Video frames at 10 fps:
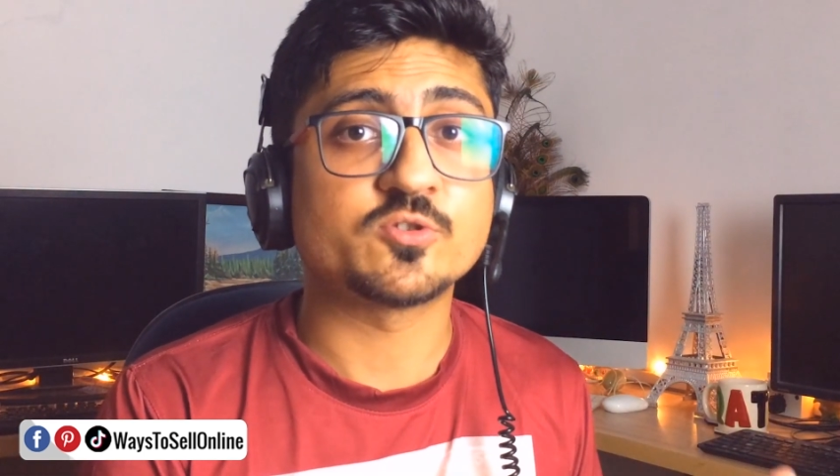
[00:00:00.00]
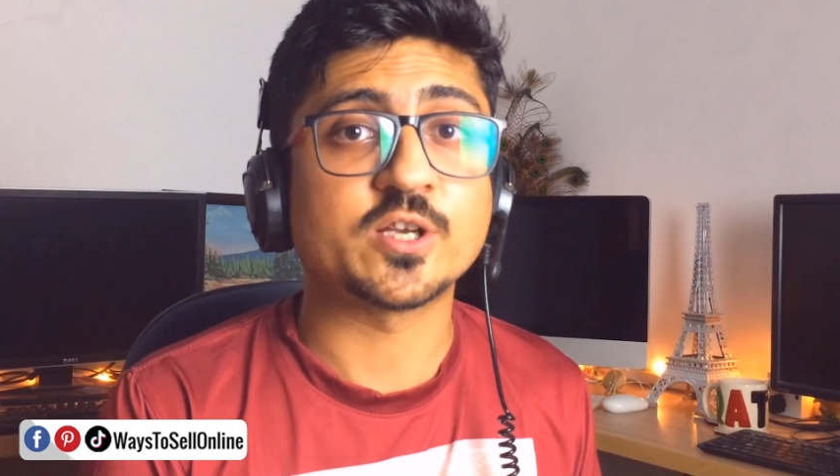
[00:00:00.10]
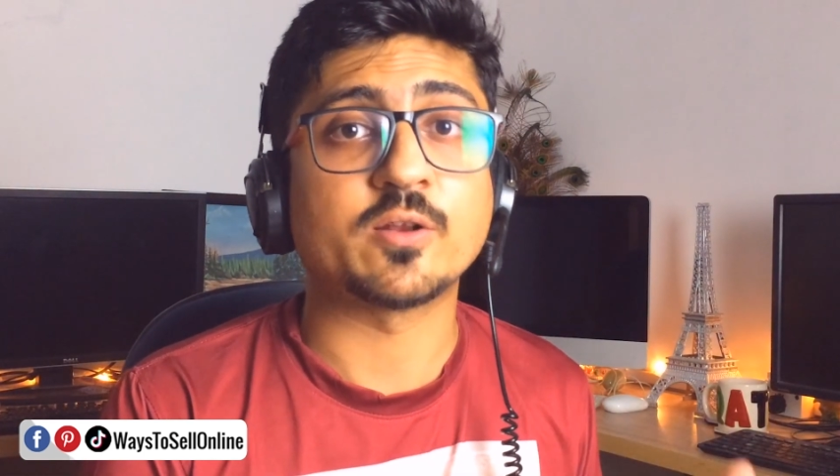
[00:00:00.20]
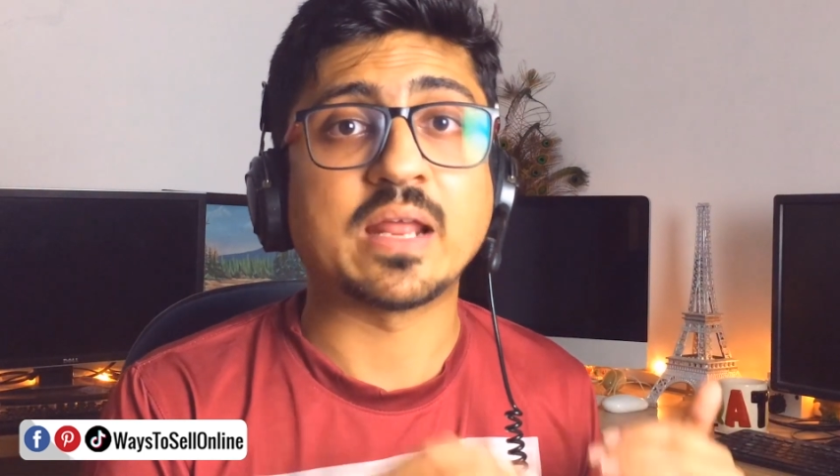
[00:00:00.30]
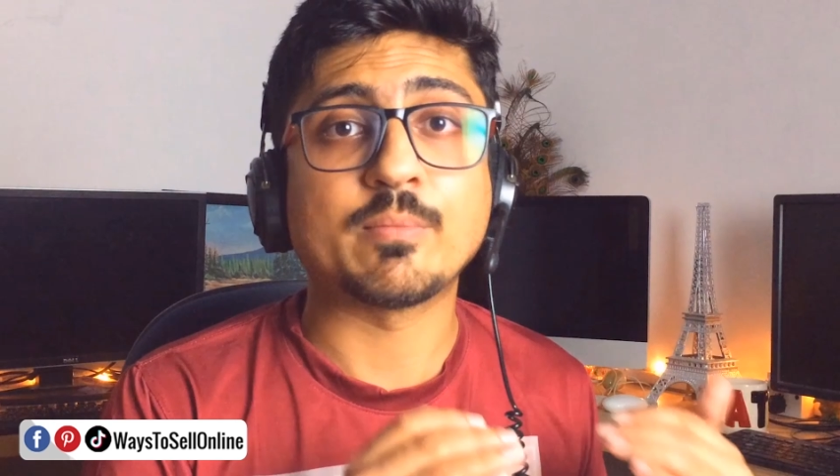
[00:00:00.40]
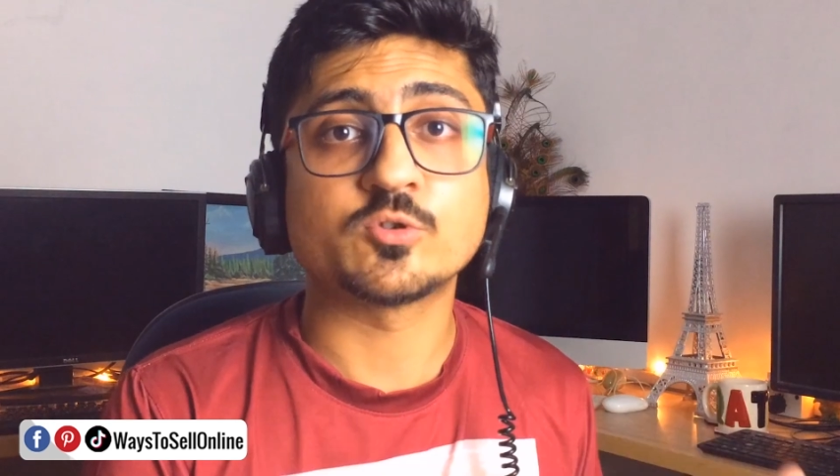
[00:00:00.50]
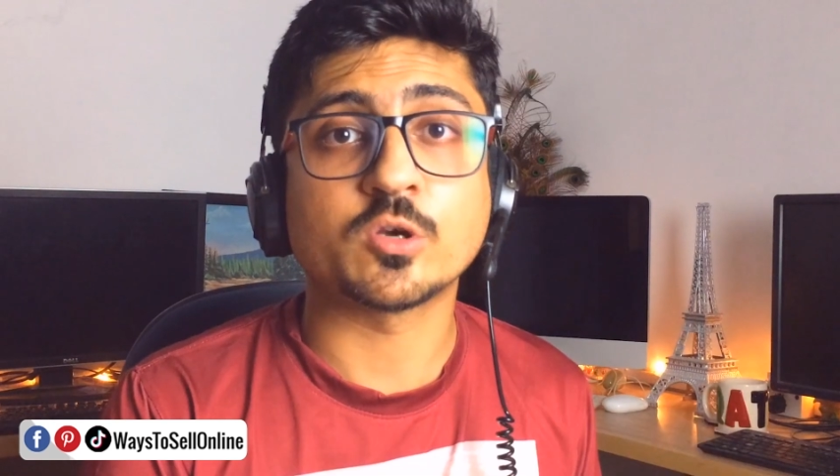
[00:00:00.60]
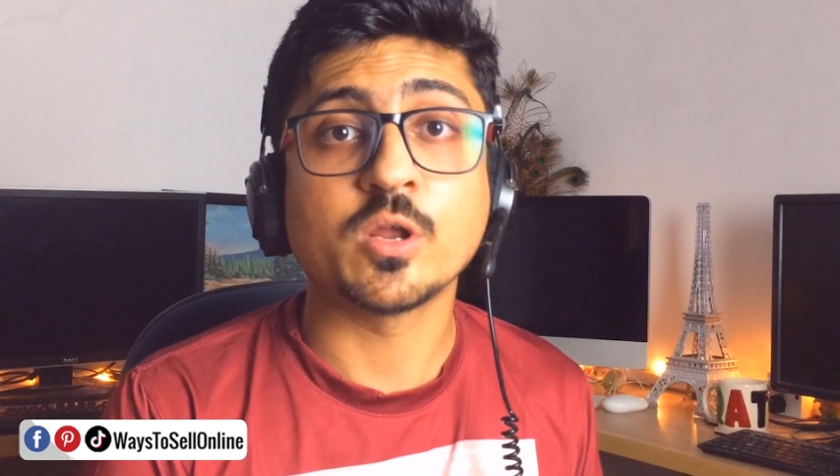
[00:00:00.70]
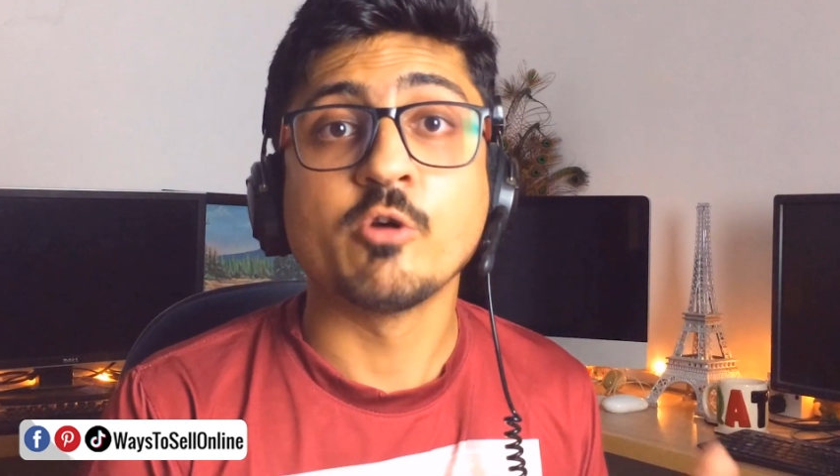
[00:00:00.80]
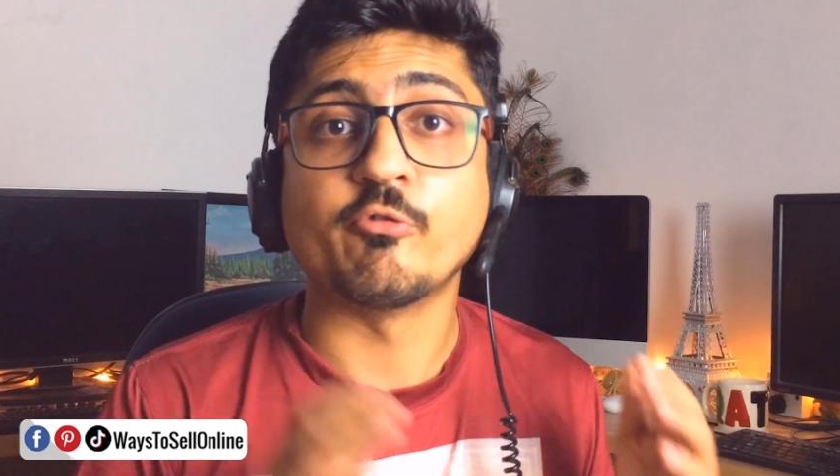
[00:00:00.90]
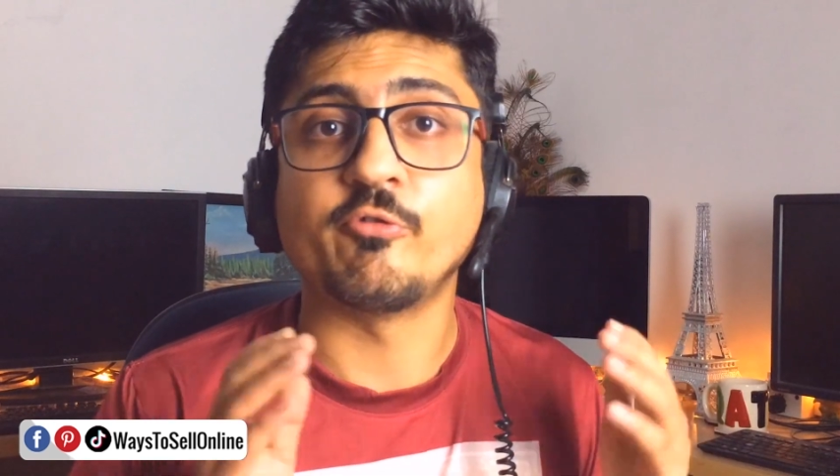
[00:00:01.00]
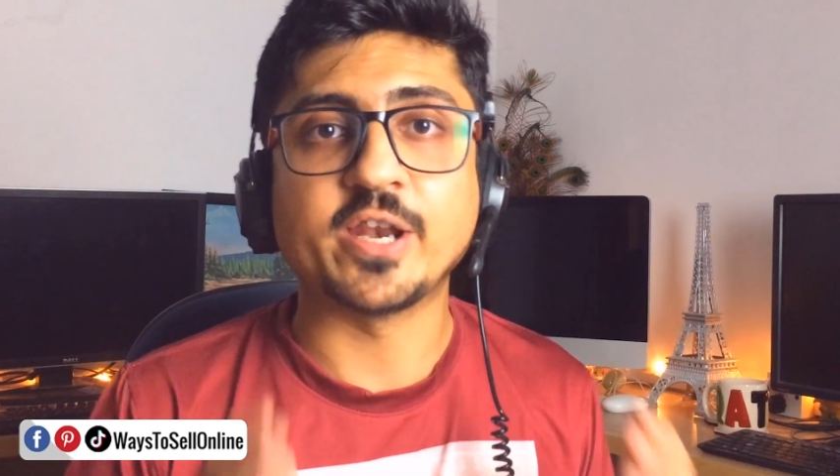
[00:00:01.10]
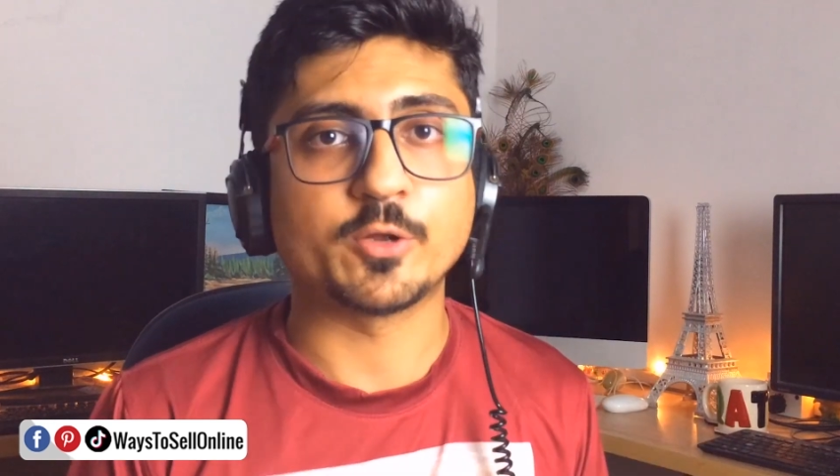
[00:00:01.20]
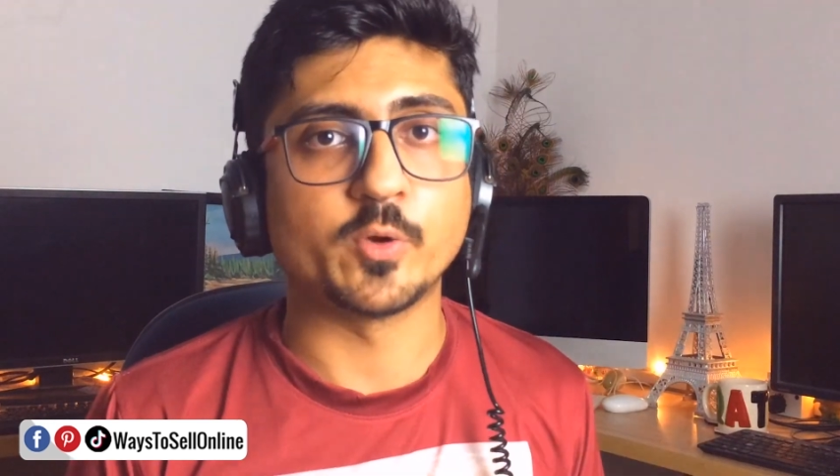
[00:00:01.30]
to sell on Amazon very